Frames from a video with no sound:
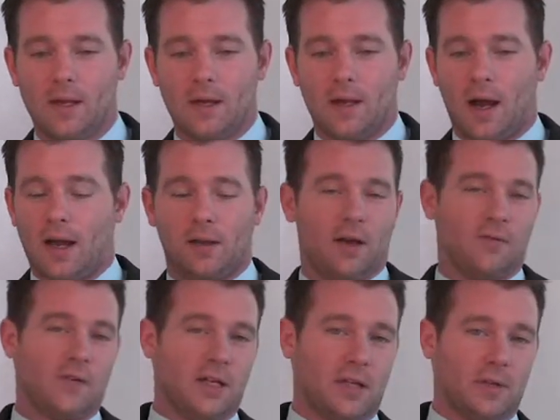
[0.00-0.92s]
I love
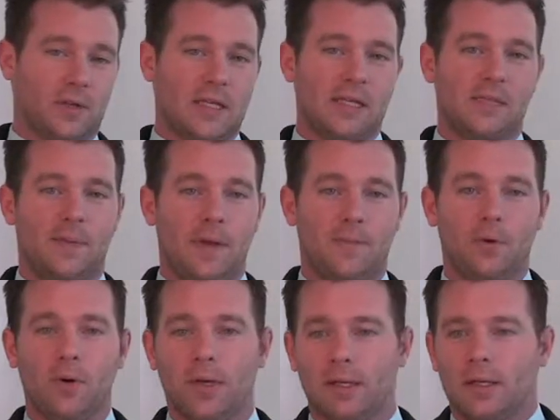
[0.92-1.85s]
dealing with these people,
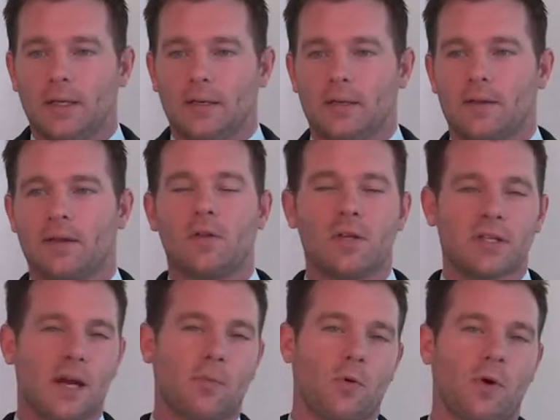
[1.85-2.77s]
and they're the
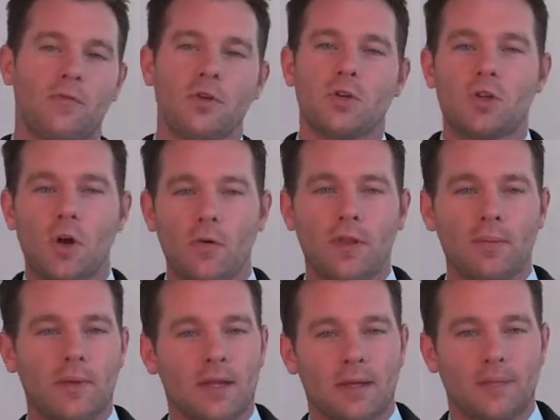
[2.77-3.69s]
type where if you show them
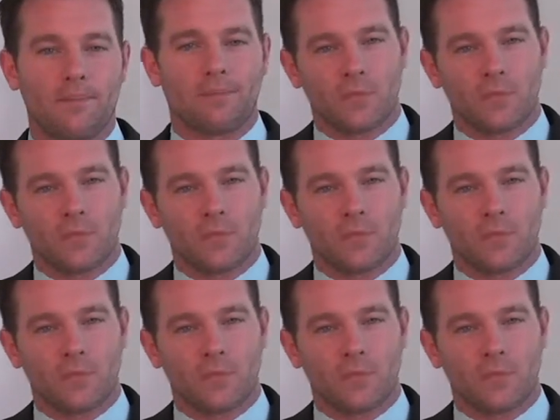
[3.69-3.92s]
that the